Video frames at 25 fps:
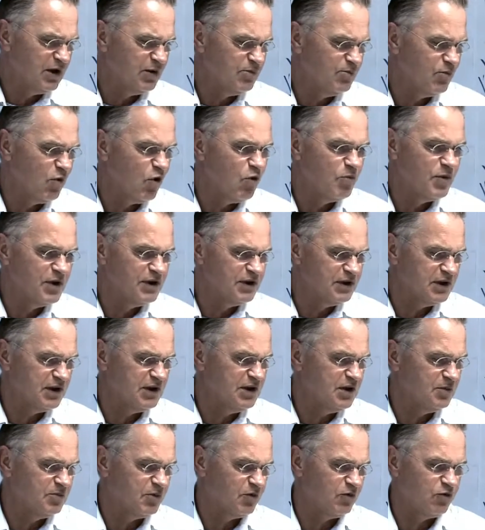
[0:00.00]
moment
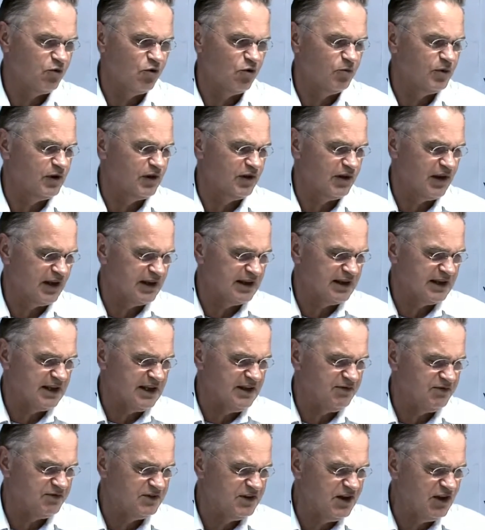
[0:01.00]
in a performance, that
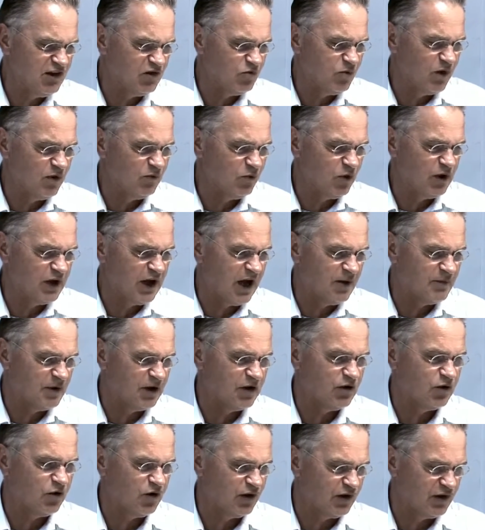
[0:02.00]
if this one will come
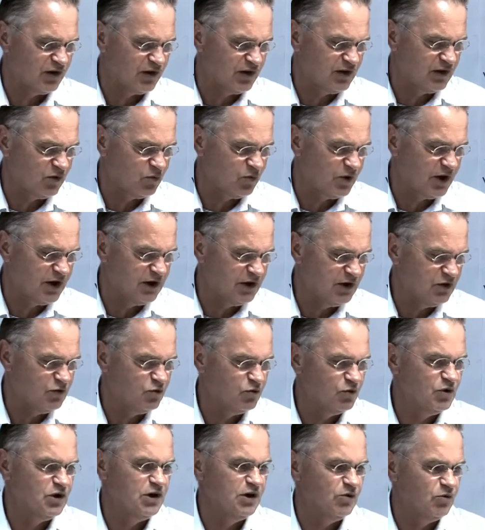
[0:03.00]
across the way
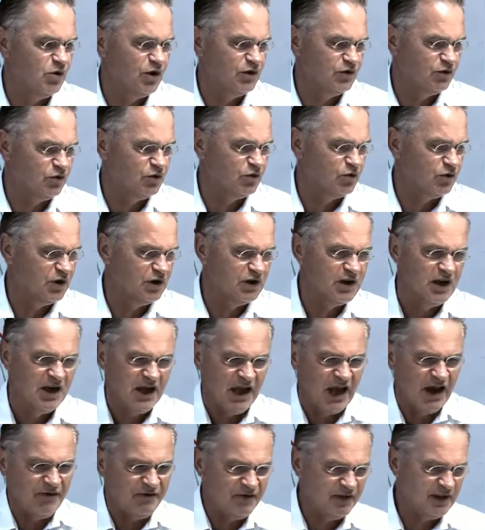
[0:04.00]
you really want to do it,
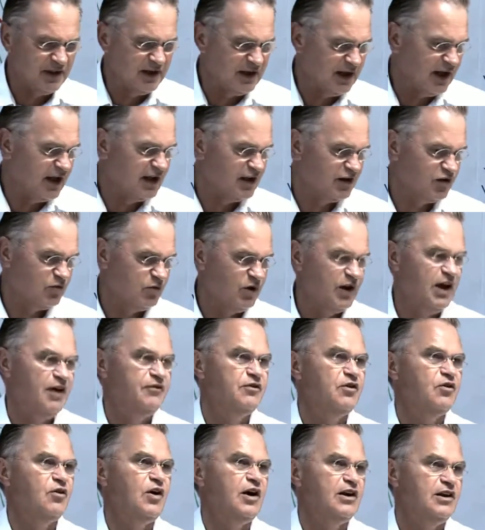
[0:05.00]
everything else will
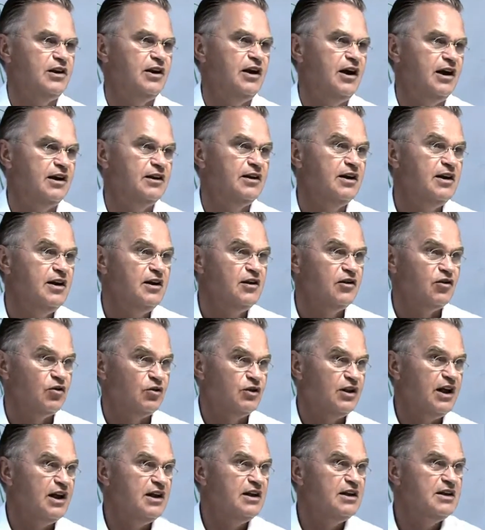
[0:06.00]
have the right light. So
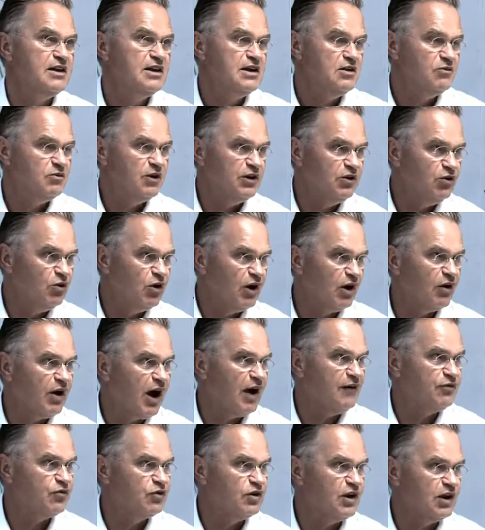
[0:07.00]
then when you
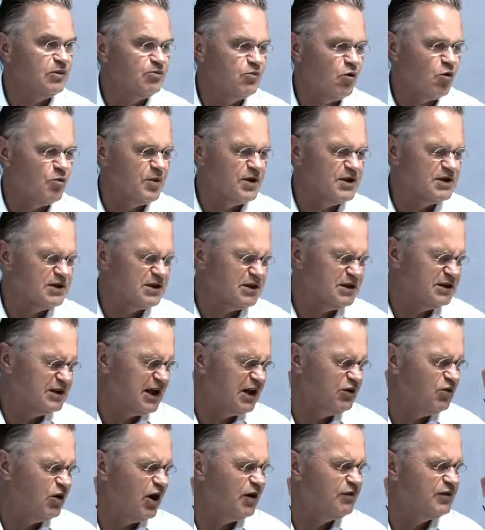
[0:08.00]
arrive to that moment,
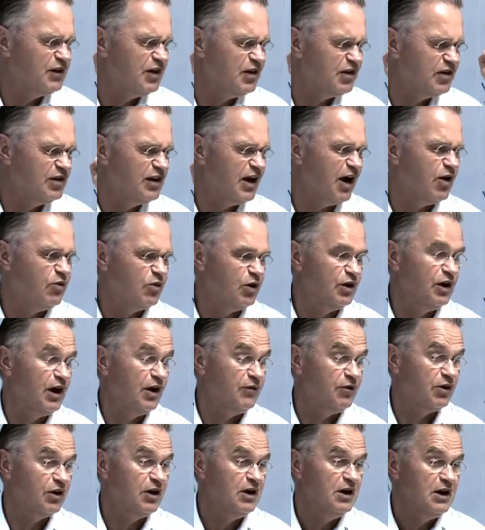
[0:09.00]
then you have this now or
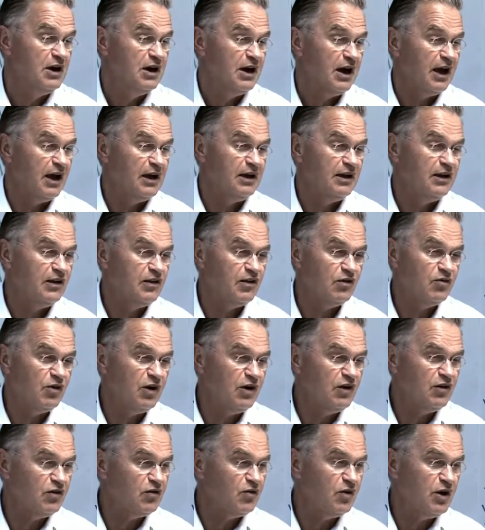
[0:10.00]
never, and it's
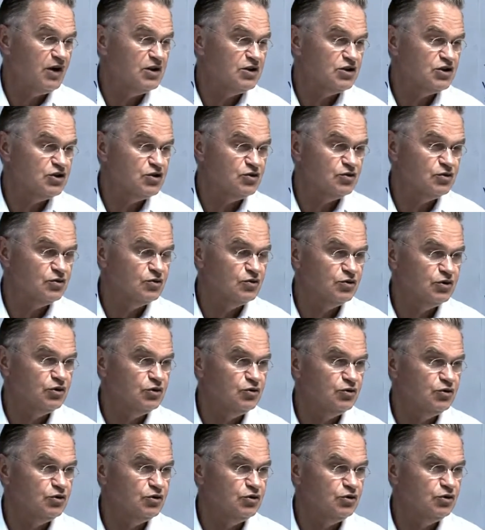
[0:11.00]
very strange.
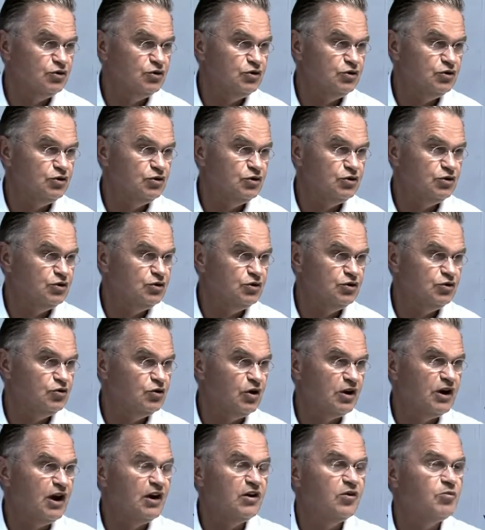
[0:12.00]

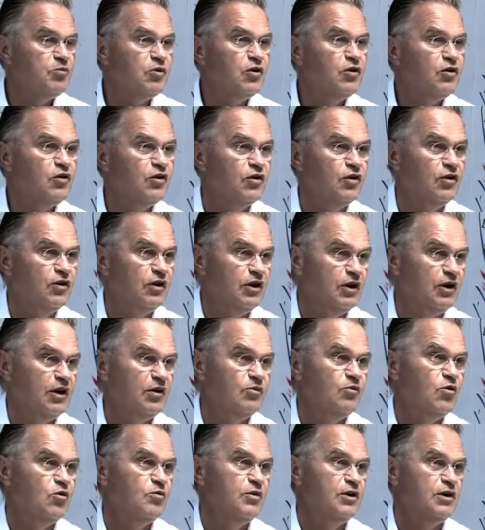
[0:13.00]
You're another person at
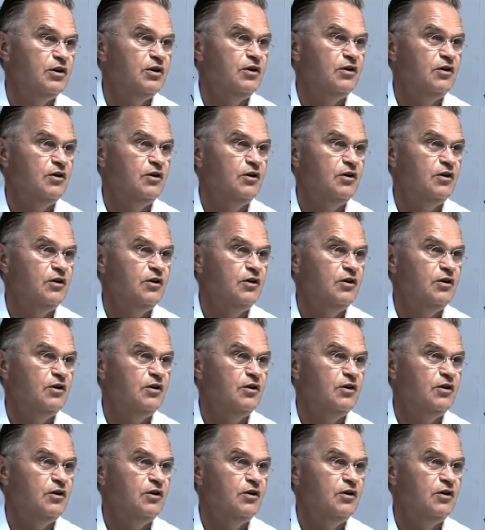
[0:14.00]
that moment.